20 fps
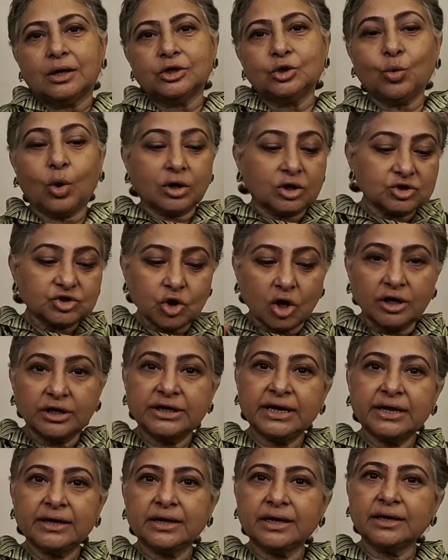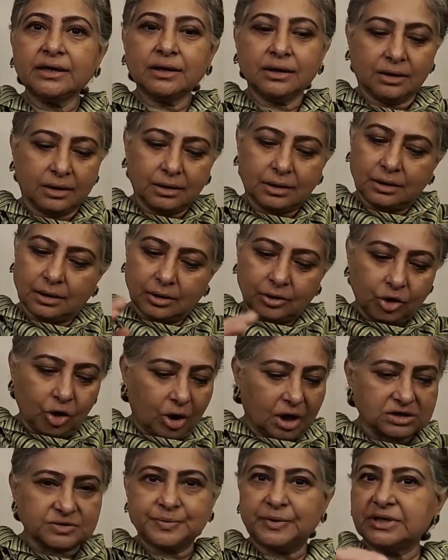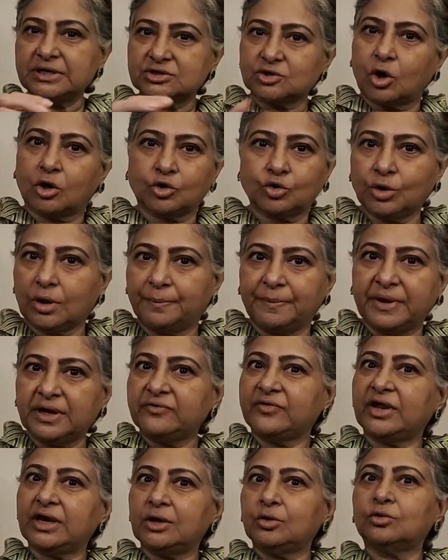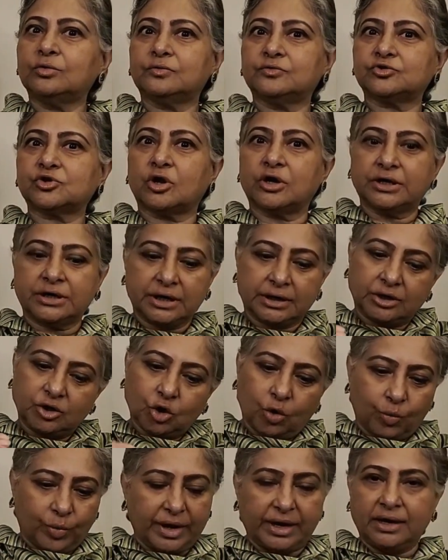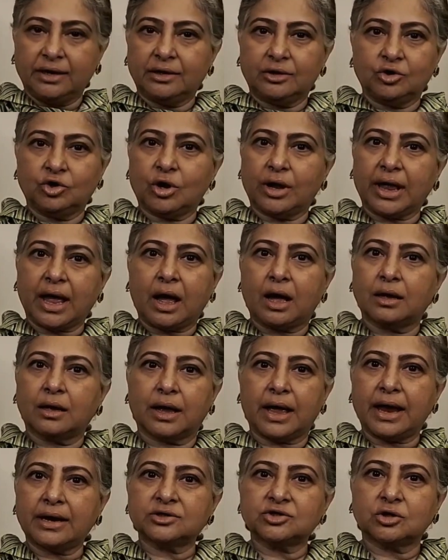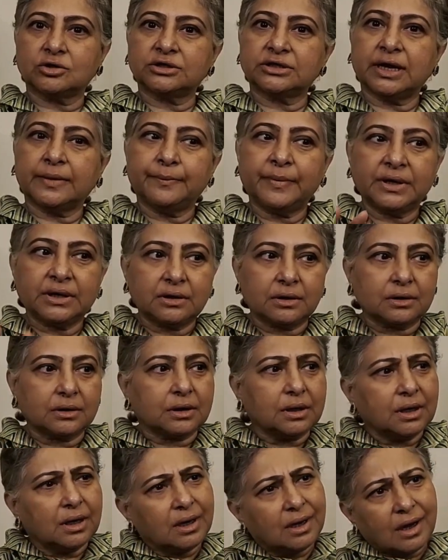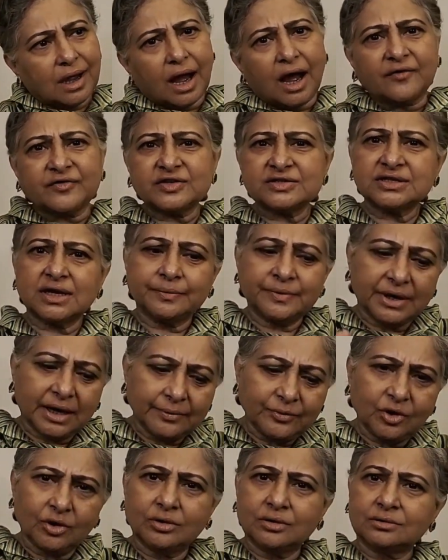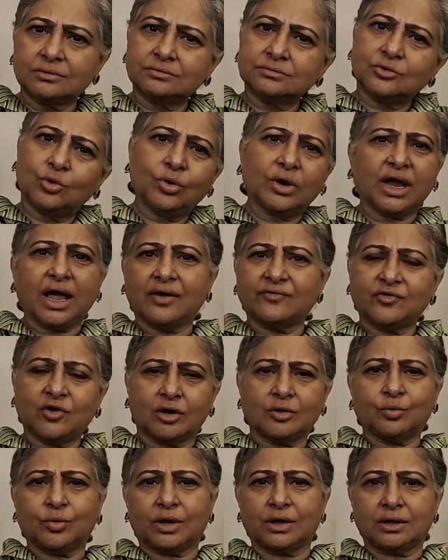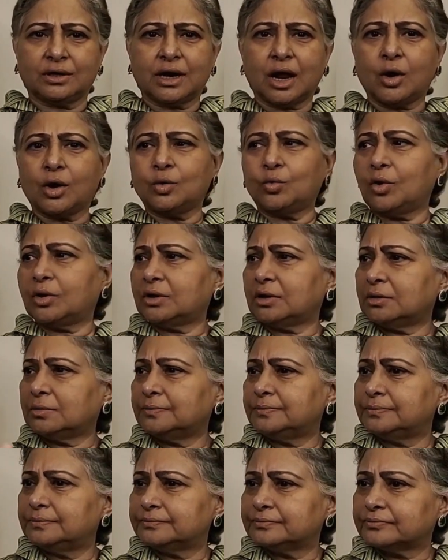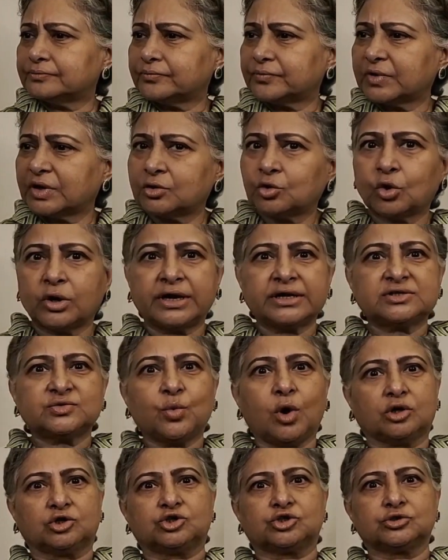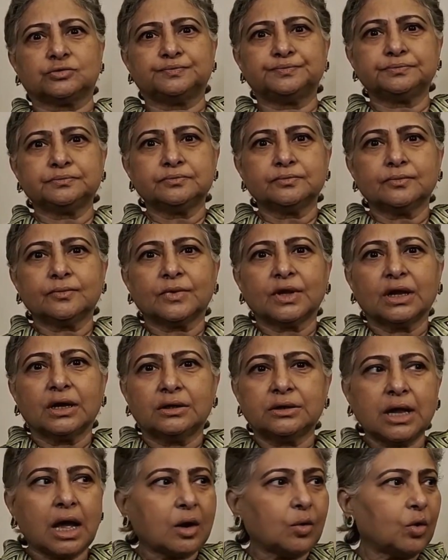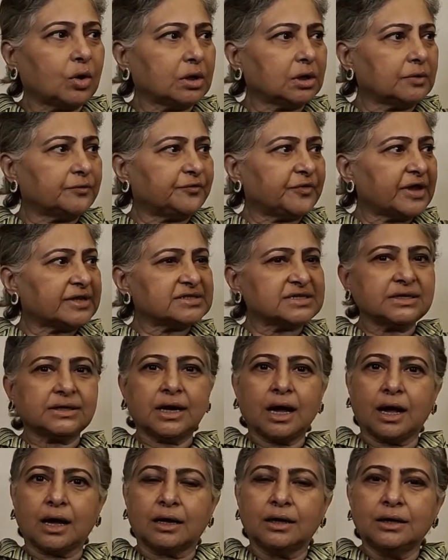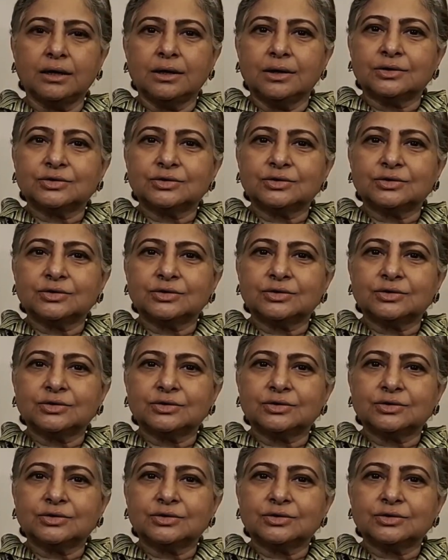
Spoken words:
You want a solitaire ring? Your husband has got you a big, very good solitaire ring. You're wearing it in your hand all the time. But after some time, you're, okay, I've got one. Now I want a Rolex watch. Now I want a fancy car.